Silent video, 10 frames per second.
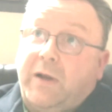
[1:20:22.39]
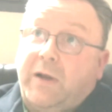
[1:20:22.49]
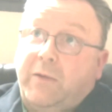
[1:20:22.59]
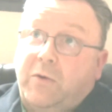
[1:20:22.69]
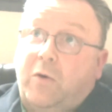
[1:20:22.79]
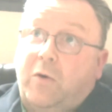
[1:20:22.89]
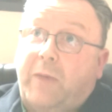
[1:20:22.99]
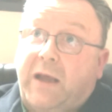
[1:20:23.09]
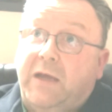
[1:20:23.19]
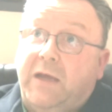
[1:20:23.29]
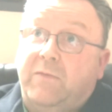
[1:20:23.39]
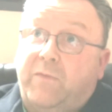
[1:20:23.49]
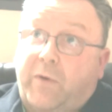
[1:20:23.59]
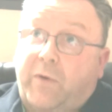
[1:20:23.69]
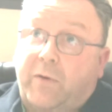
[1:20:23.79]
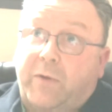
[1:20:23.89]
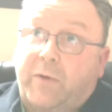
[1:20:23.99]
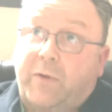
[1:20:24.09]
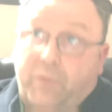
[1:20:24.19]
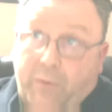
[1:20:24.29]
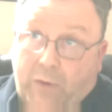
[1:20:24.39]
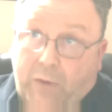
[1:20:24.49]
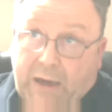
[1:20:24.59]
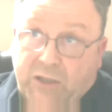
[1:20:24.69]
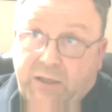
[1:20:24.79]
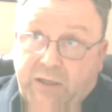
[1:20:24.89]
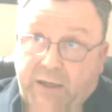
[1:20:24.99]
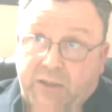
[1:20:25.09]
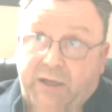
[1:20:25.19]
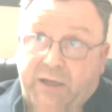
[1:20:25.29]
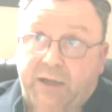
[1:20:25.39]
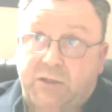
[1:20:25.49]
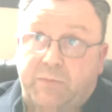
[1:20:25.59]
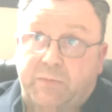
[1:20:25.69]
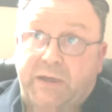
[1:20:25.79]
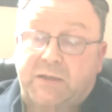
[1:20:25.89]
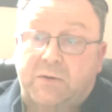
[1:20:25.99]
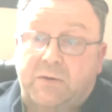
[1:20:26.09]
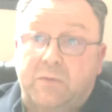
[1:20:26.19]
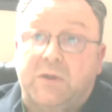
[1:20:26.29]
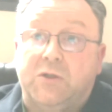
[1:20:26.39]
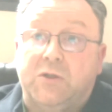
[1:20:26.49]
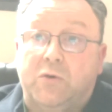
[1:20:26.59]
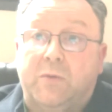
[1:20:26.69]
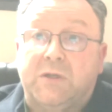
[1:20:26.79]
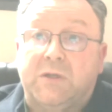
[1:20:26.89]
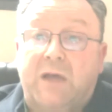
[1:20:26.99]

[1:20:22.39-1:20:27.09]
I would go back even further, whatever about actually the education piece around consumers.